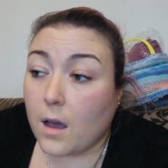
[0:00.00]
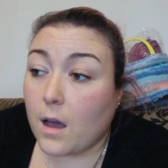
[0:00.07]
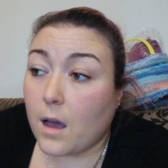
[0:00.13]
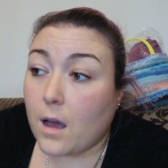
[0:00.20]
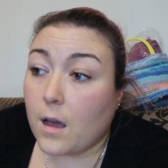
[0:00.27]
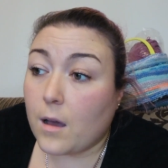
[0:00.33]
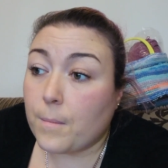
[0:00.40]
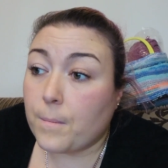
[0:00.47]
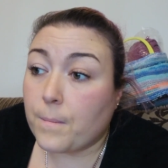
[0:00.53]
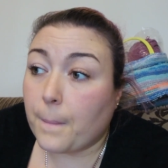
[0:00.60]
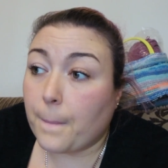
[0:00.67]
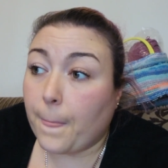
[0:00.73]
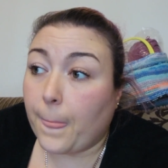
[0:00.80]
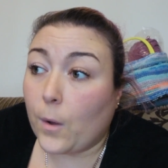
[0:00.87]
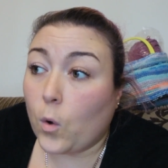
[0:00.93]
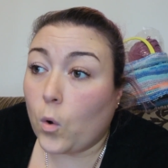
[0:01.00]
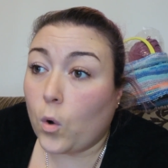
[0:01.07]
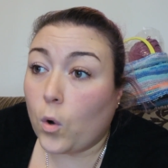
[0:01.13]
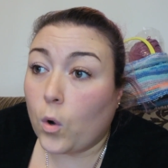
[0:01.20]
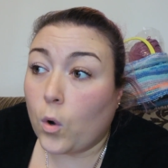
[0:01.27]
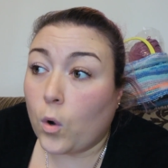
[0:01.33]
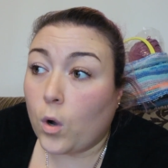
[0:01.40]
um,
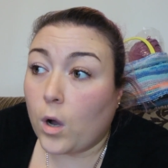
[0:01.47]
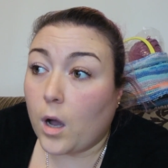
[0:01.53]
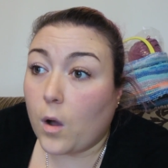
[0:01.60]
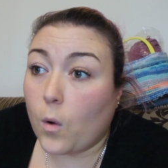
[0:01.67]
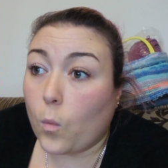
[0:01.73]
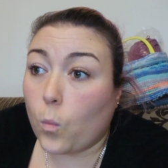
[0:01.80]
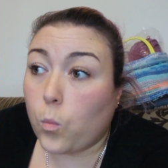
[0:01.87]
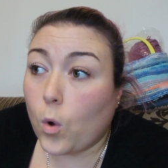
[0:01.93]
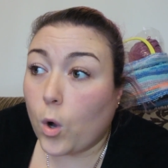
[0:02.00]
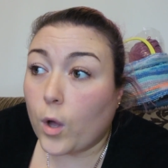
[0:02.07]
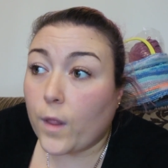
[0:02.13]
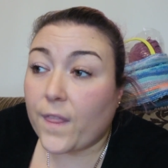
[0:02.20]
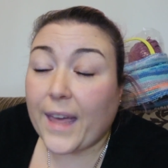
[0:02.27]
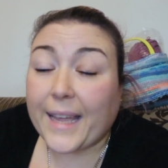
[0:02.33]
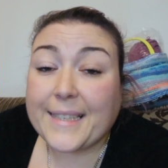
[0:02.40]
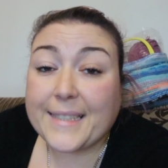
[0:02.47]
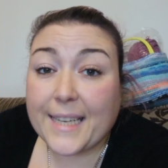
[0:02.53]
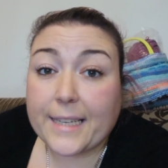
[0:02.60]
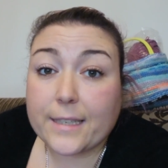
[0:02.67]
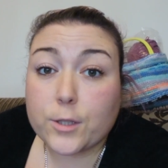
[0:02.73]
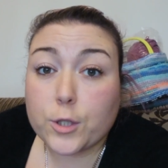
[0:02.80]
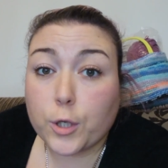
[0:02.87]
or what they
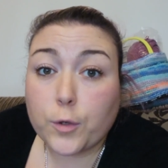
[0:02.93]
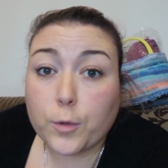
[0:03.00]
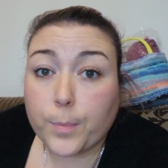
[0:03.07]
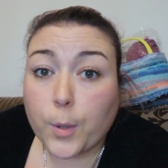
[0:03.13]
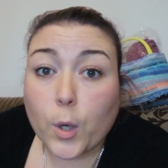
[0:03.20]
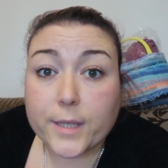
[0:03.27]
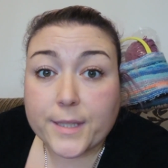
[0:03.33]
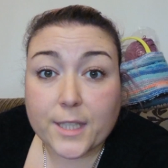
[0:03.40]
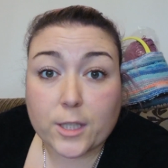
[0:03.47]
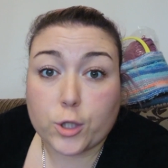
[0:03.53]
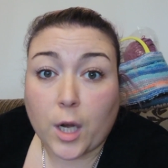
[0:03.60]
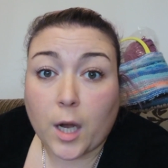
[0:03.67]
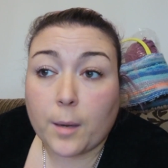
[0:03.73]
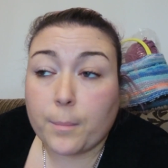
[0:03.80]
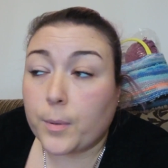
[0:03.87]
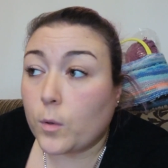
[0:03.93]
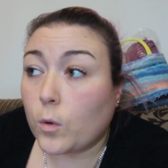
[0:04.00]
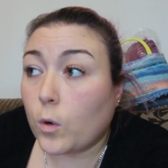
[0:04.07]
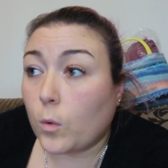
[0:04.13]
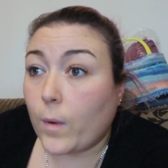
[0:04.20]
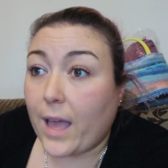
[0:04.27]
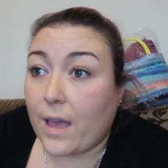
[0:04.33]
need to put a dish up
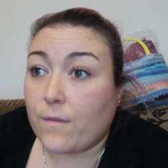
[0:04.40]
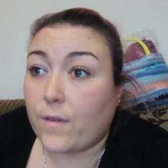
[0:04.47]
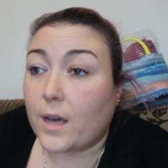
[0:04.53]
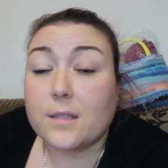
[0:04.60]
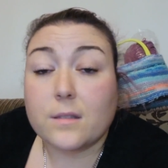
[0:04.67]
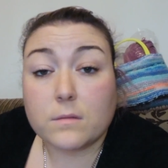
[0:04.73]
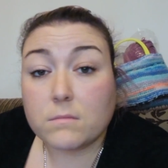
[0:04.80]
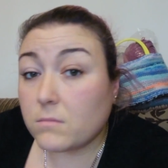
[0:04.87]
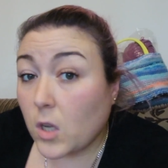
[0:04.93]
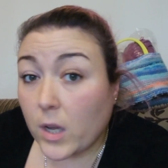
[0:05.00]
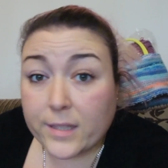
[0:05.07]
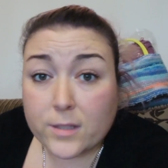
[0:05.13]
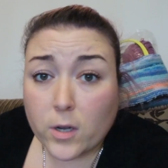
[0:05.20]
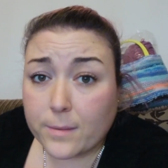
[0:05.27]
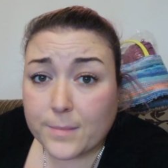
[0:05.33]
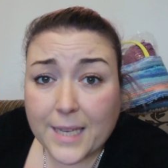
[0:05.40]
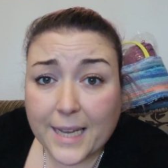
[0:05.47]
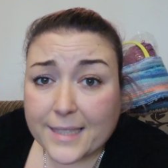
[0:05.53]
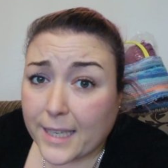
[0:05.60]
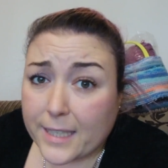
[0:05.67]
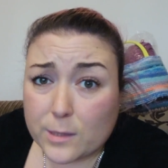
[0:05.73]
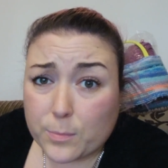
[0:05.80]
or whatever. Nine times out of
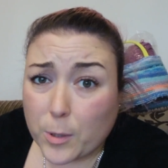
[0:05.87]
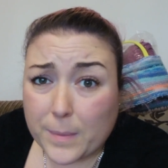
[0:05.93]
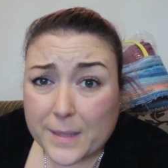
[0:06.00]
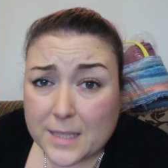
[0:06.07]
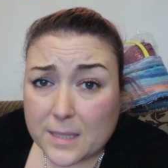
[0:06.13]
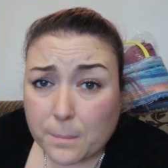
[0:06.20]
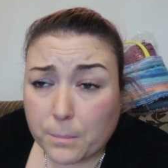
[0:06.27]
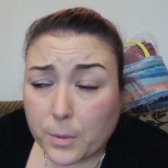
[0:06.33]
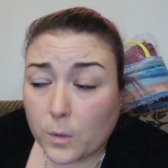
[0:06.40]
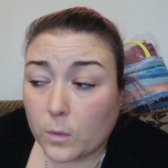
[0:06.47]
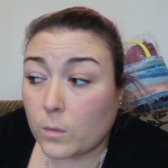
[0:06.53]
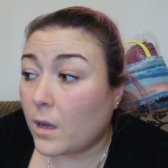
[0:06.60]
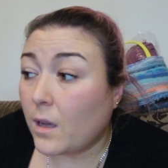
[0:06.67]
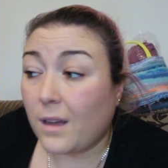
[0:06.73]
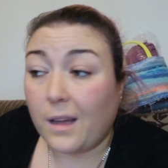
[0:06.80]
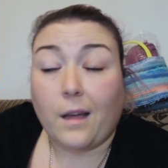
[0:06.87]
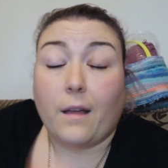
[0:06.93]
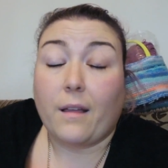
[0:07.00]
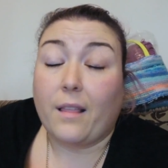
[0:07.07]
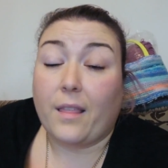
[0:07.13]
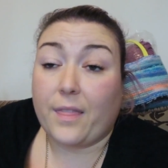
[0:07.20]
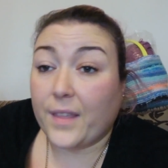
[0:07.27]
ten, it's probably simple.
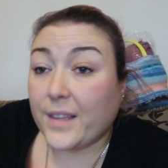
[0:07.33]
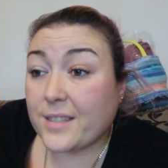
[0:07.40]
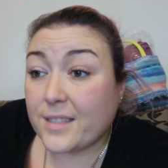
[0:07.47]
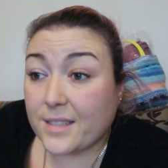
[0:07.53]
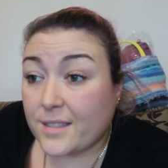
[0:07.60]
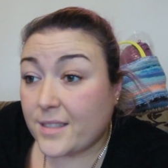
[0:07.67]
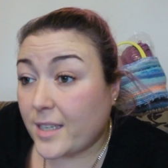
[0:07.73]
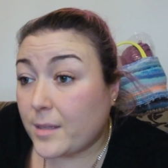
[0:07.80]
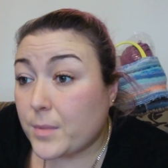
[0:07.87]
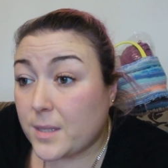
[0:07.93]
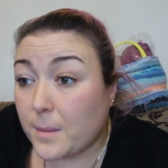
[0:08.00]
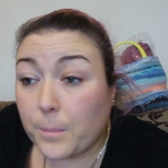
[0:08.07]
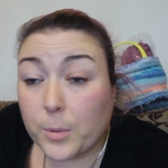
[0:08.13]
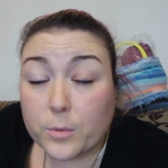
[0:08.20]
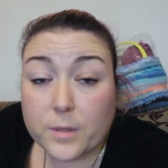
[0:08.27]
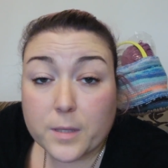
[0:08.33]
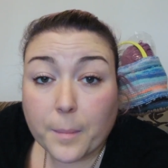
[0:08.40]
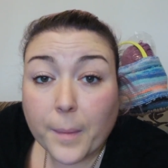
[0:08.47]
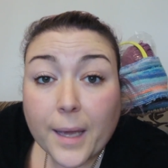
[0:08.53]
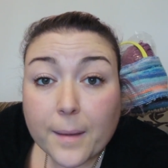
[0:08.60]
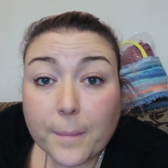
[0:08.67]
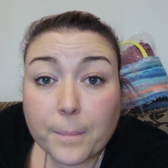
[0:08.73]
This seems simple to
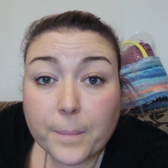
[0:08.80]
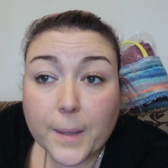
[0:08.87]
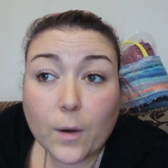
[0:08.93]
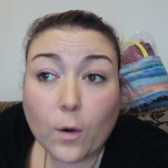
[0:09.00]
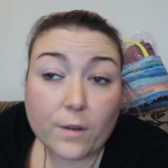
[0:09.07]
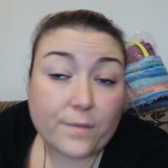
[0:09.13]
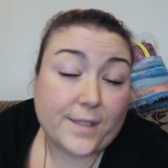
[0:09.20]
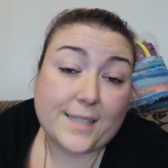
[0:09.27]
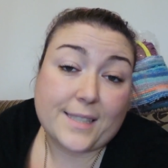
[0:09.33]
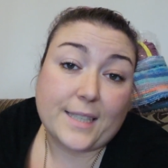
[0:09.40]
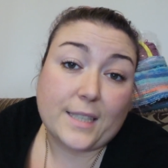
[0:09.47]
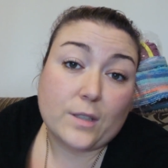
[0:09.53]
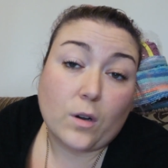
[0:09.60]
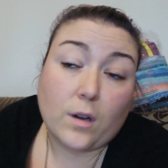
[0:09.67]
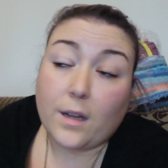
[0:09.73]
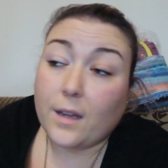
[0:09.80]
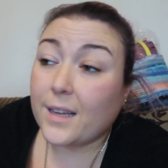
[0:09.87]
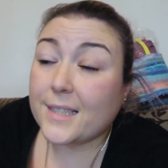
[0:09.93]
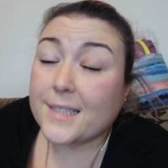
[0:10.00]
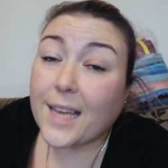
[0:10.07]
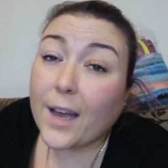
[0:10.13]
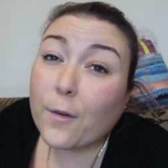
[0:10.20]
me, but obviously not.
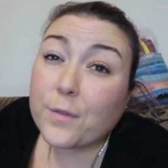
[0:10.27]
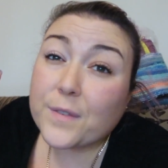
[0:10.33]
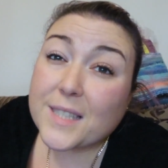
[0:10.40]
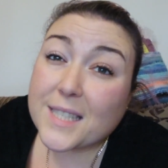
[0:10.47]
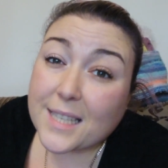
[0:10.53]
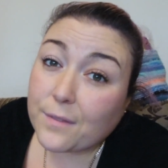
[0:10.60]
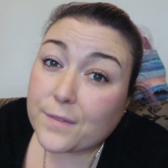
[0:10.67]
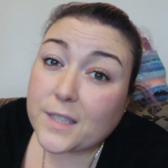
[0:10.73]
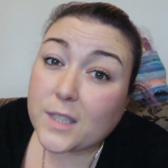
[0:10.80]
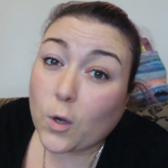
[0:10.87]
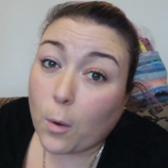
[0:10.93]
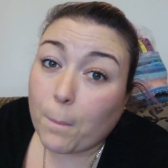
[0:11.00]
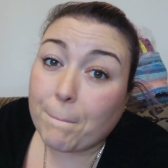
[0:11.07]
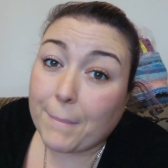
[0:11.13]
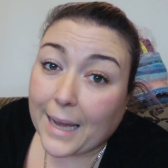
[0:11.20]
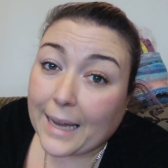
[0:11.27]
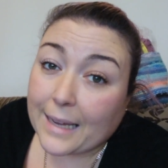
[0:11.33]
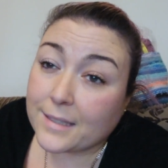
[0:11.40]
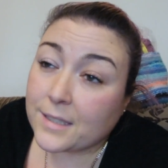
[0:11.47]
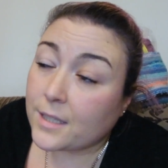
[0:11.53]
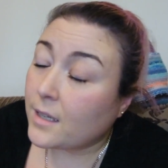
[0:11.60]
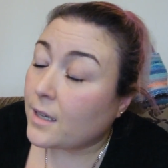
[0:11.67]
It's health and safety gone
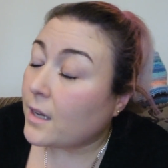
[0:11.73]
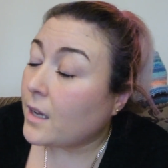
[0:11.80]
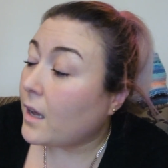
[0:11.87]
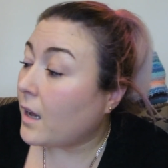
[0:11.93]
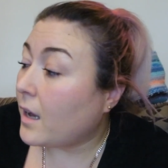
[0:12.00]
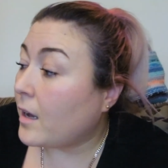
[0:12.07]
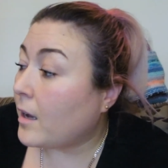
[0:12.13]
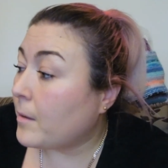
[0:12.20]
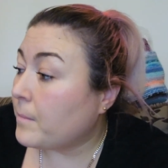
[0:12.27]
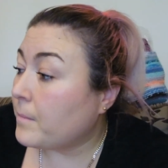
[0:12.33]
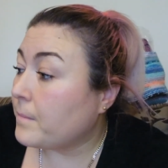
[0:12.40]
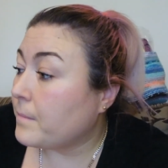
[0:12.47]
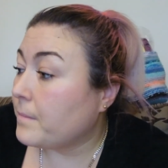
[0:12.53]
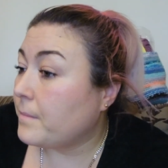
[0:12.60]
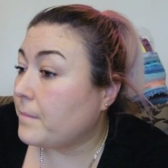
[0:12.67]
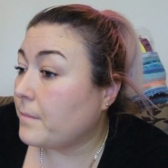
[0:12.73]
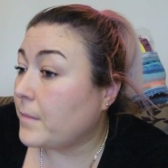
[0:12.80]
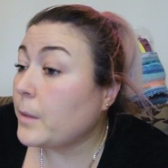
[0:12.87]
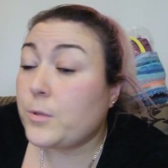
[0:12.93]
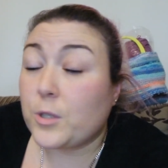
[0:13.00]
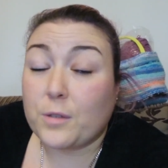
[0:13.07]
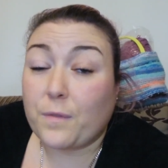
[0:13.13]
mad. Um,
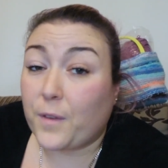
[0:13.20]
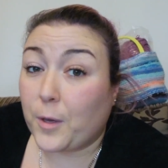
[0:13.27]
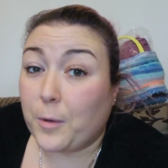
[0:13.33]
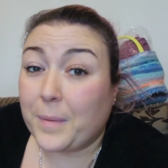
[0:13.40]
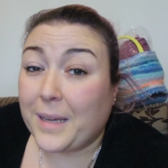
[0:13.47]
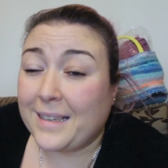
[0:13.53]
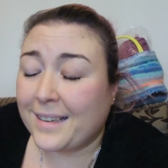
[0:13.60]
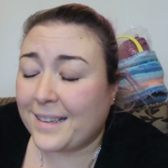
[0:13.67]
I'm just fuming.